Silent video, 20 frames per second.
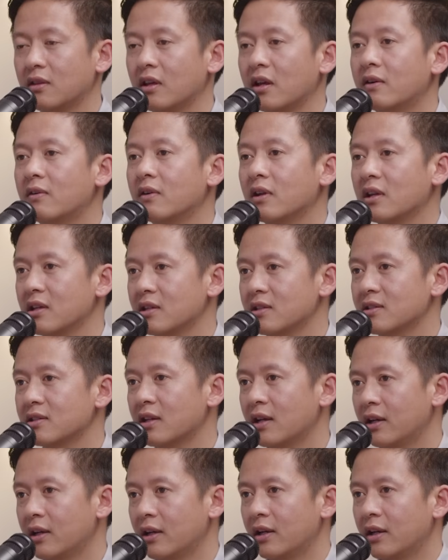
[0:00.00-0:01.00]
There is
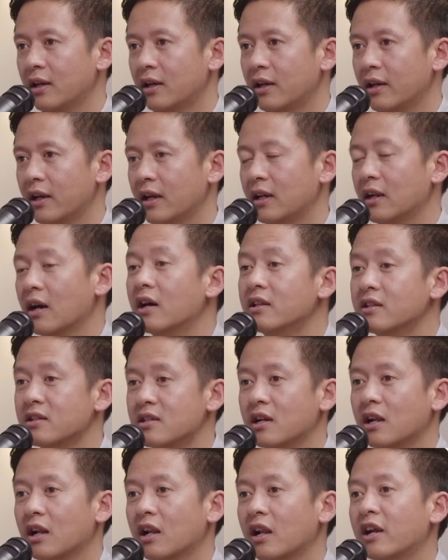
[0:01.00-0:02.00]
an
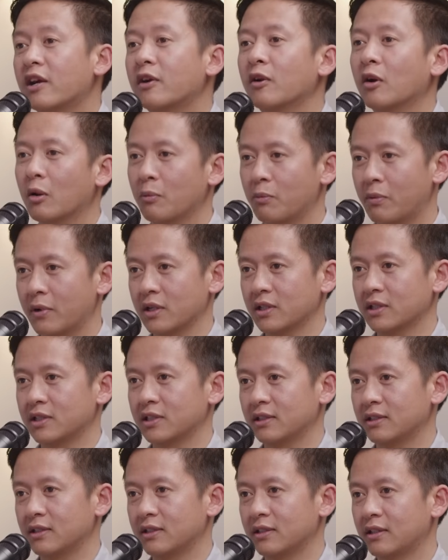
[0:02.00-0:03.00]
undeclared
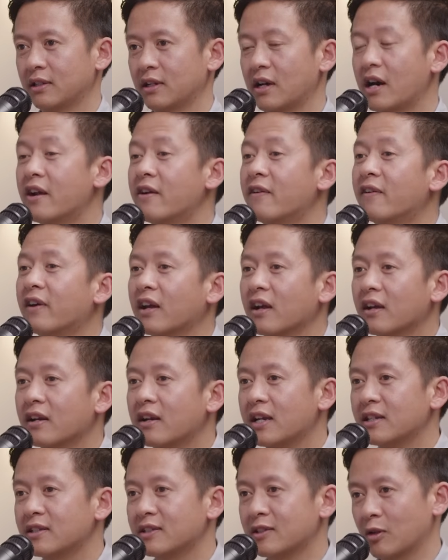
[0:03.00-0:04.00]
oppression,
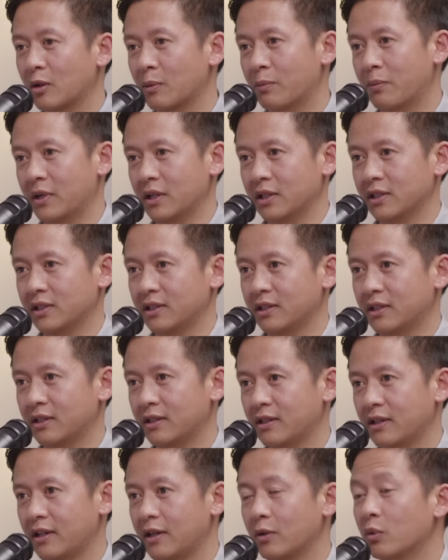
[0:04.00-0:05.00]
unrecognized
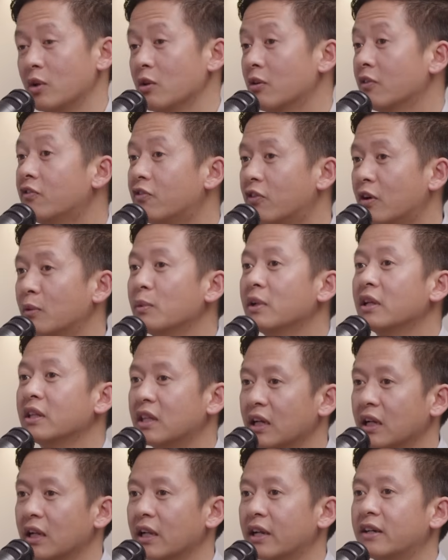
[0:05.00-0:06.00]
oppression. And we don't formally
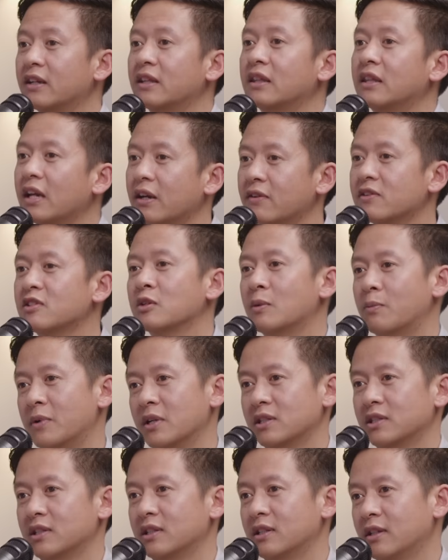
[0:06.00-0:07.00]
declare that there is
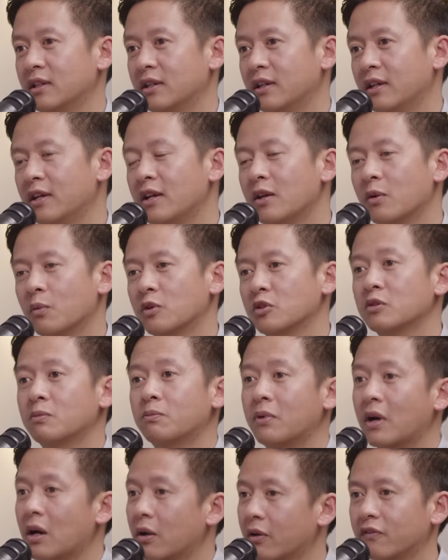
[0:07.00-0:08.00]
oppression. We're so
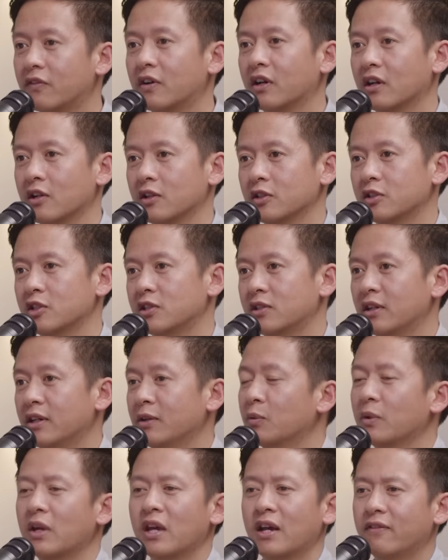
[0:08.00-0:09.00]
proud of our culture.
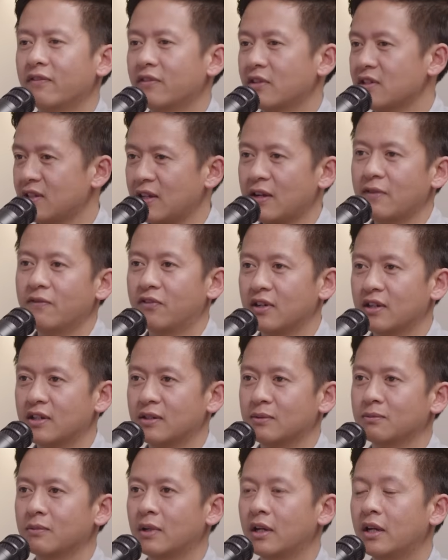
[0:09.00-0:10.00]
We have the same
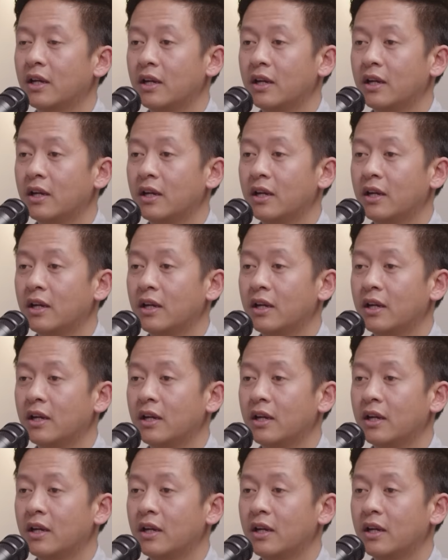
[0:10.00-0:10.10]
freedom.